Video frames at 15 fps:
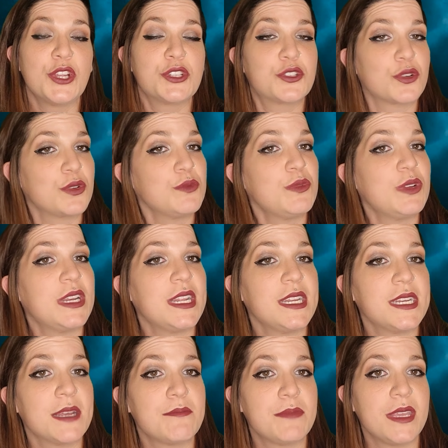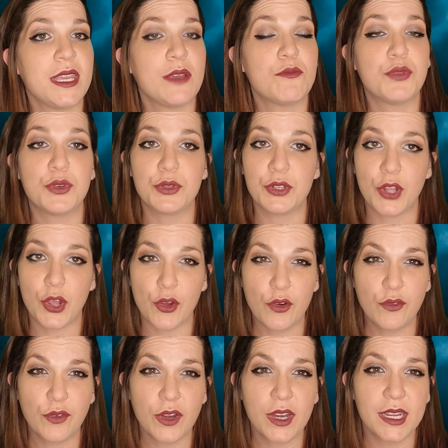Jordan would end up being pulled
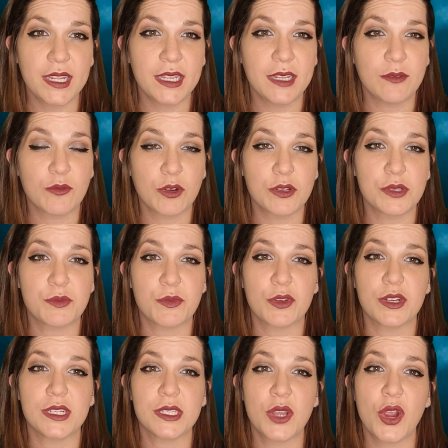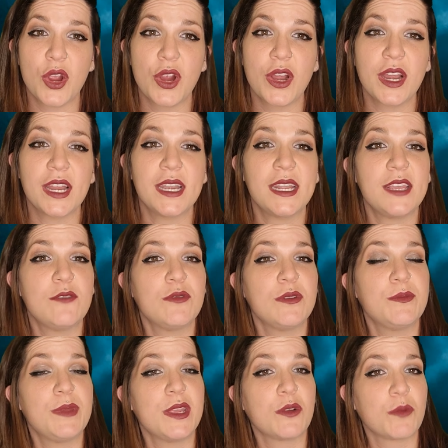over in Rosemary's car, and he
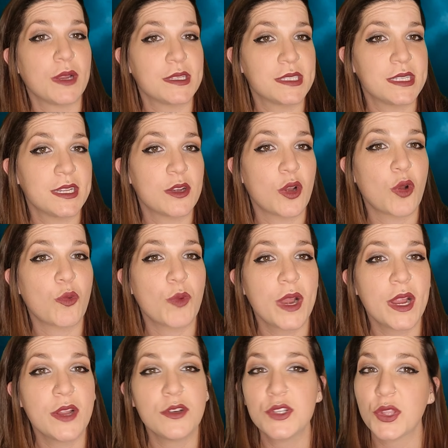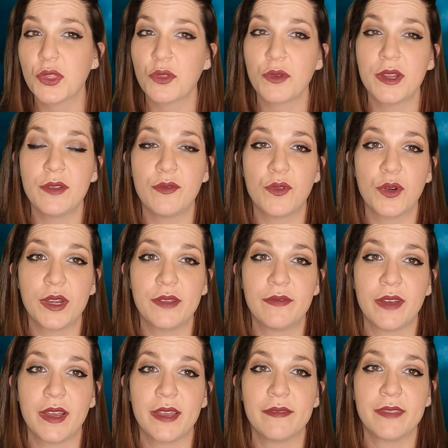would be arrested around
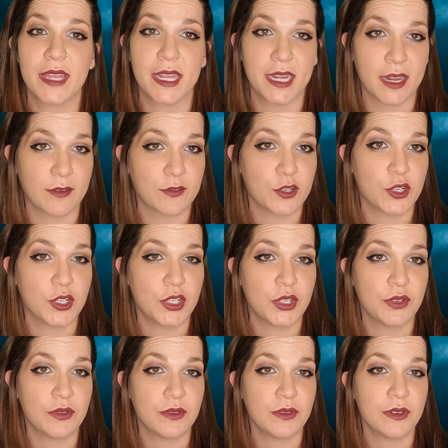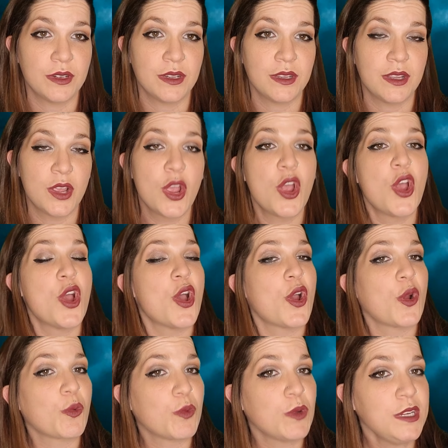3:45 that afternoon.
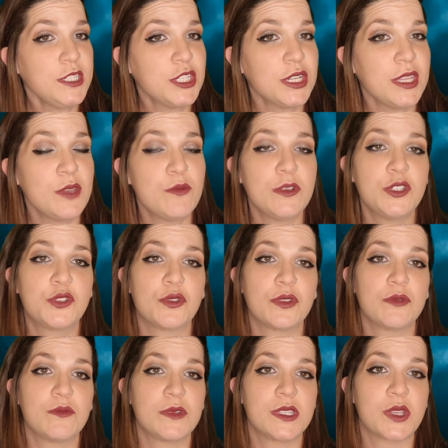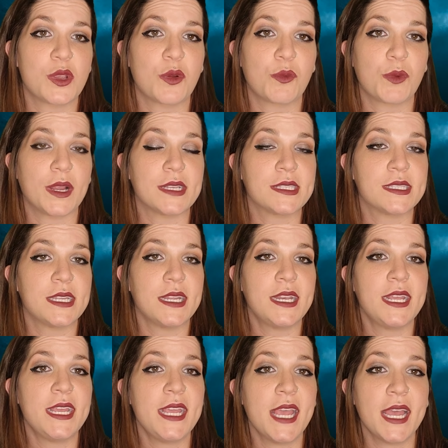Originally, when Jordan was arrested,
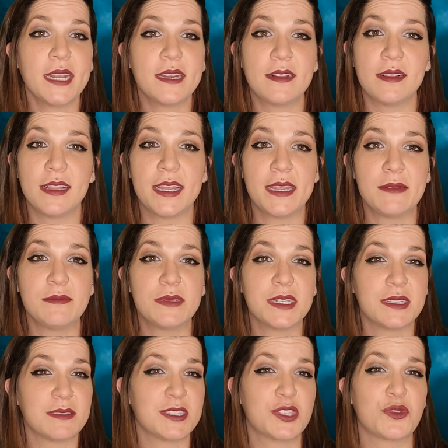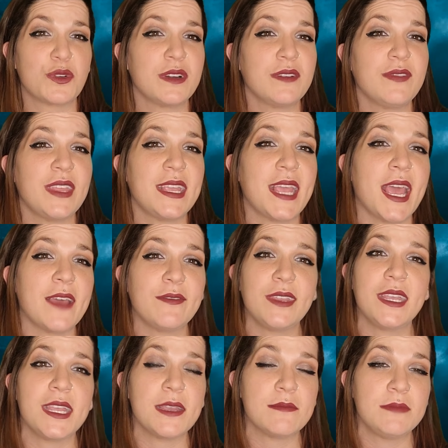he had claimed sort of like
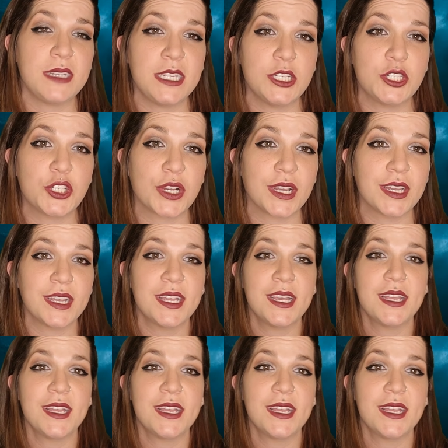having amnesia.